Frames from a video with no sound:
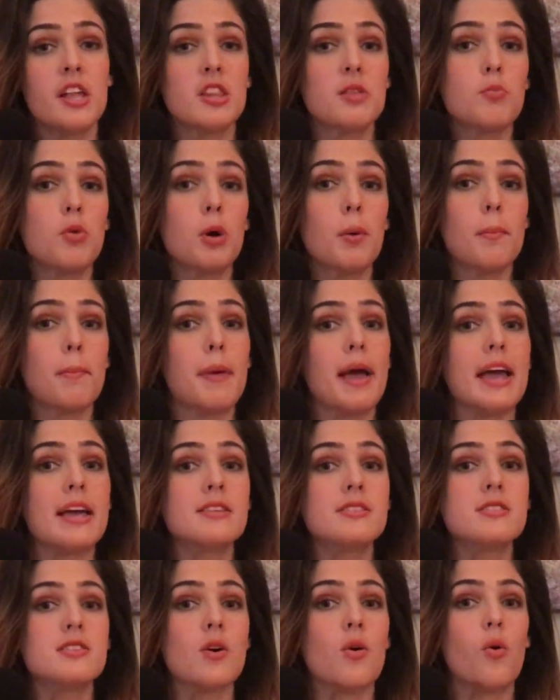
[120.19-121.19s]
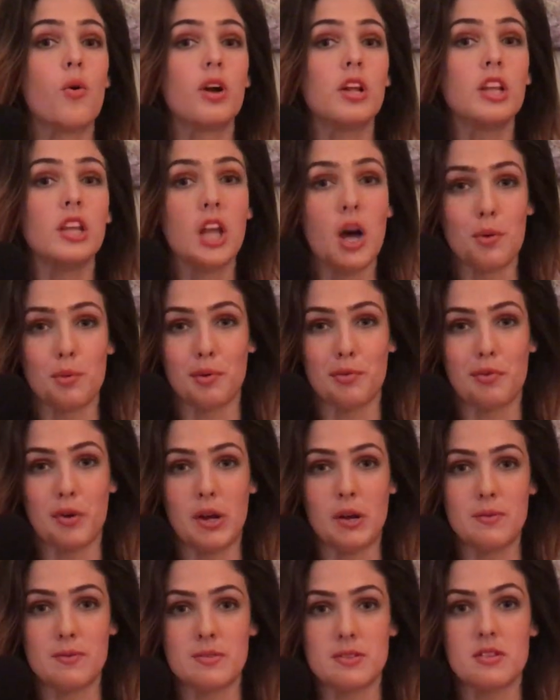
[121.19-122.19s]
the more bass or lower
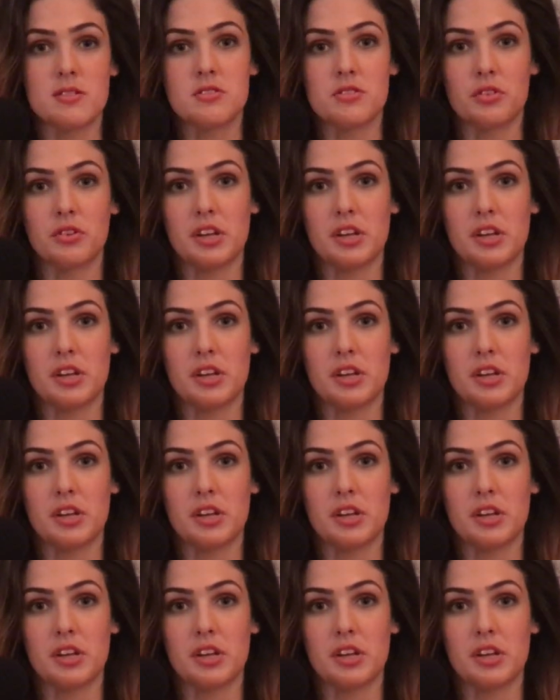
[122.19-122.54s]
frequencies you'll